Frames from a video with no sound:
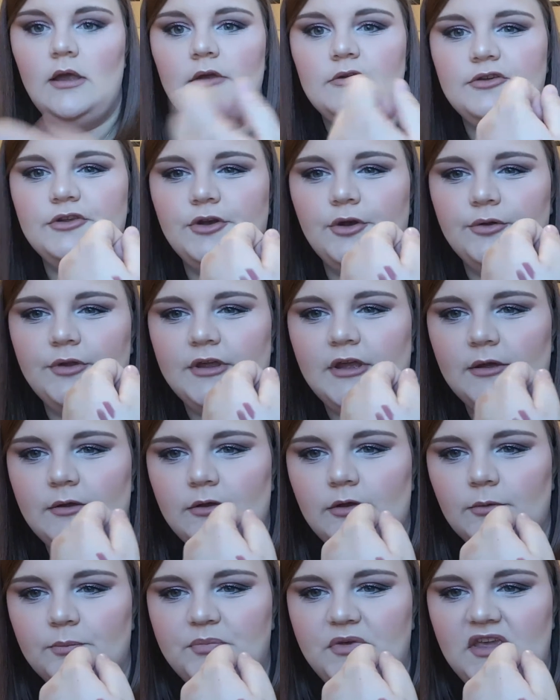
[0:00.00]
you know, like
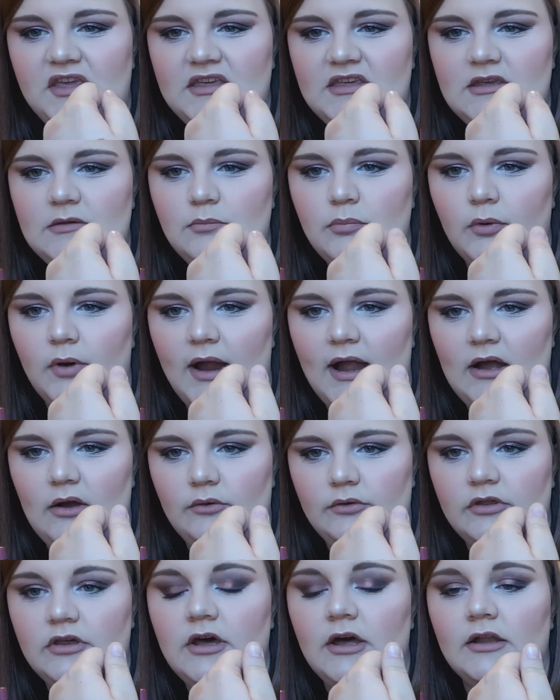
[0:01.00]
your pinky
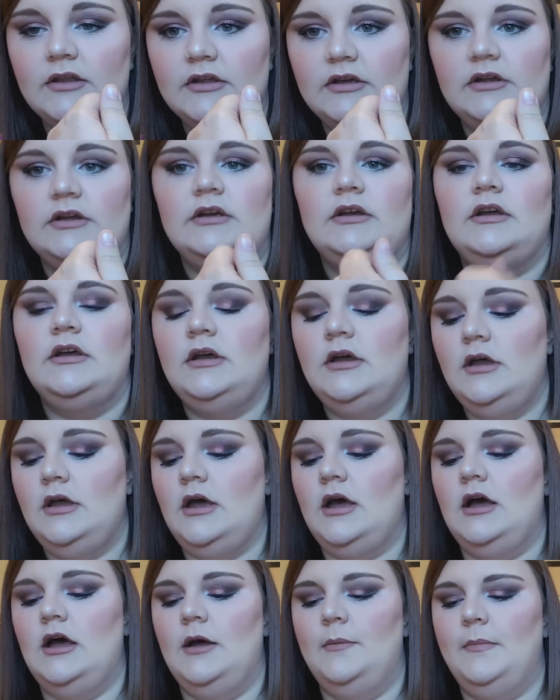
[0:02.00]
brown color.
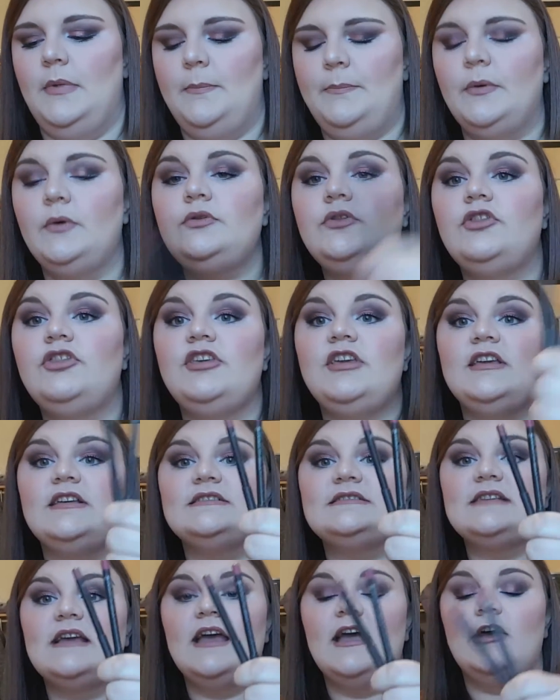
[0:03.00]
But both of
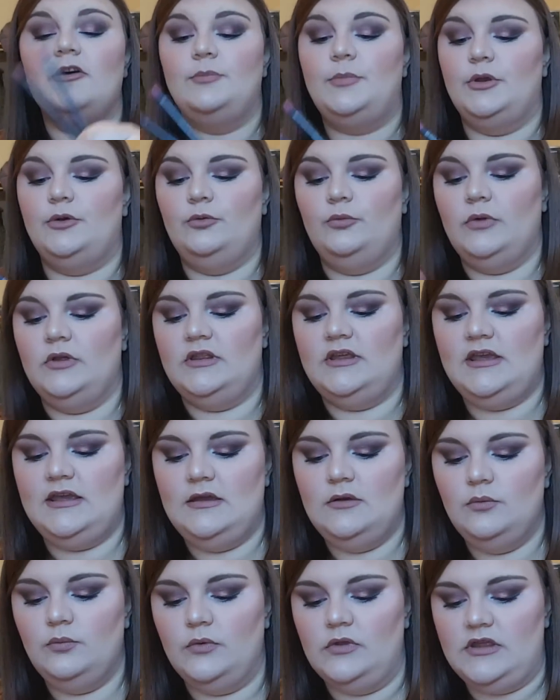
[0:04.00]
these have been
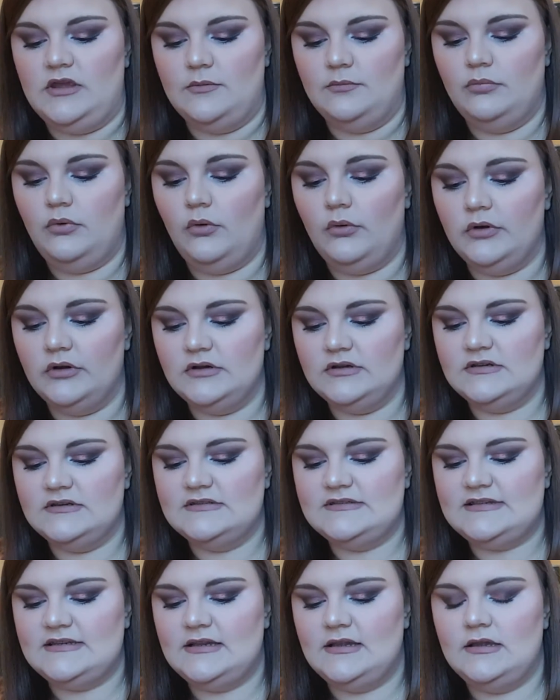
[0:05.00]
really, really
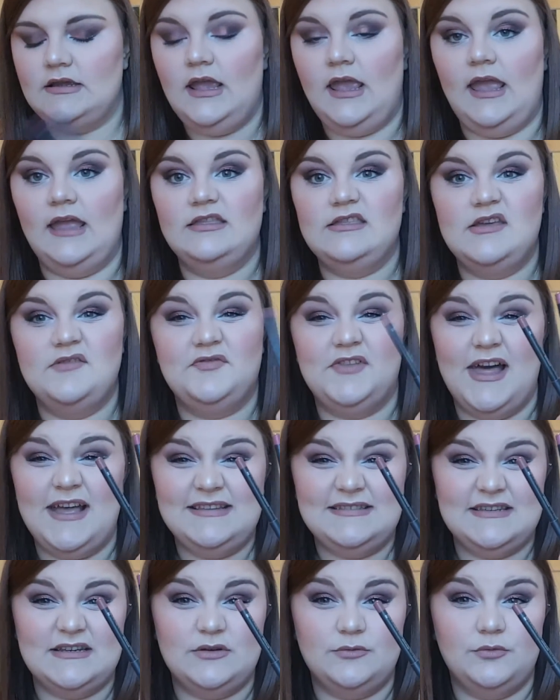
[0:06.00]
important, and they've
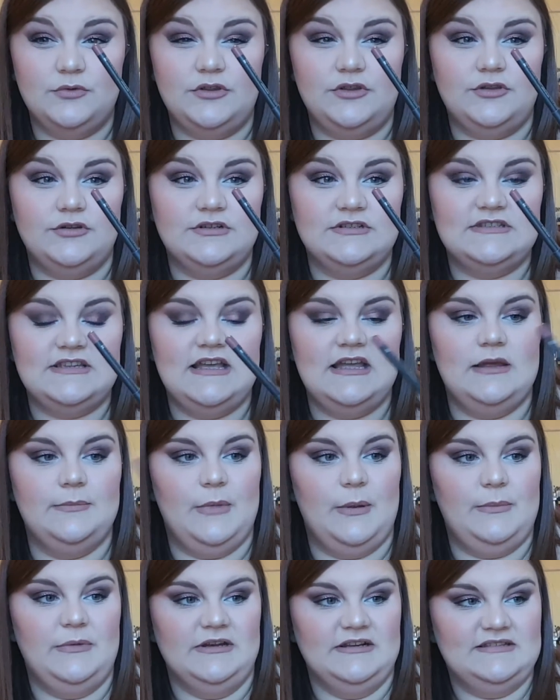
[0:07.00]
lasted a really long time.
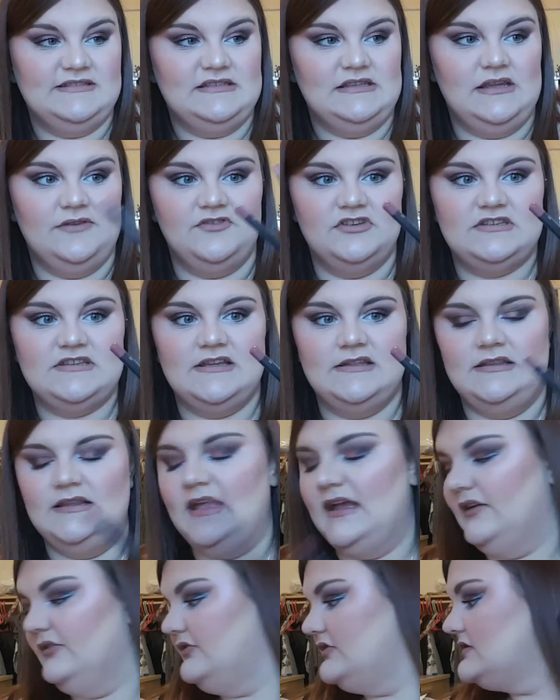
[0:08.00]
I mean, I still have a ton
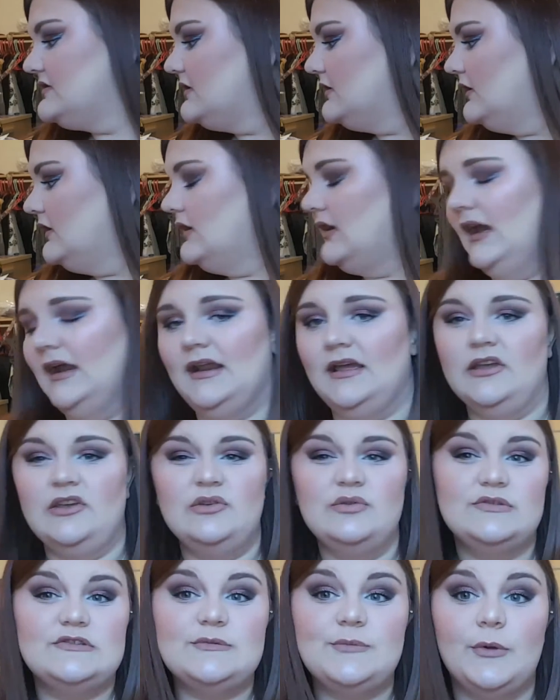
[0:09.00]
left, and I
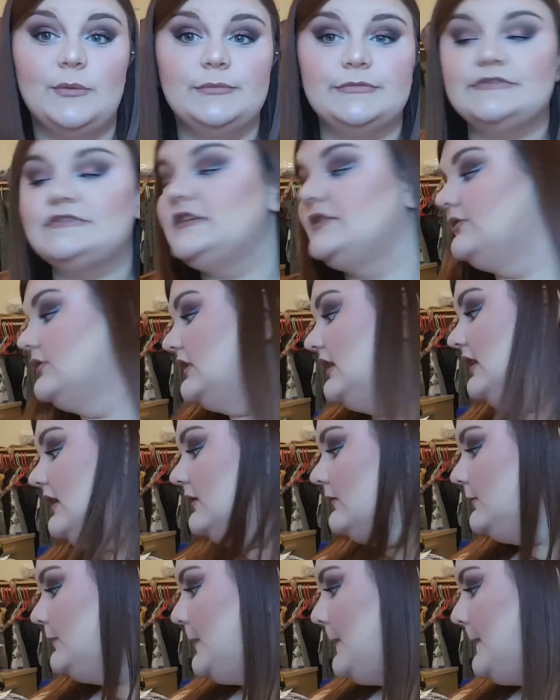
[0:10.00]
use them almost every day.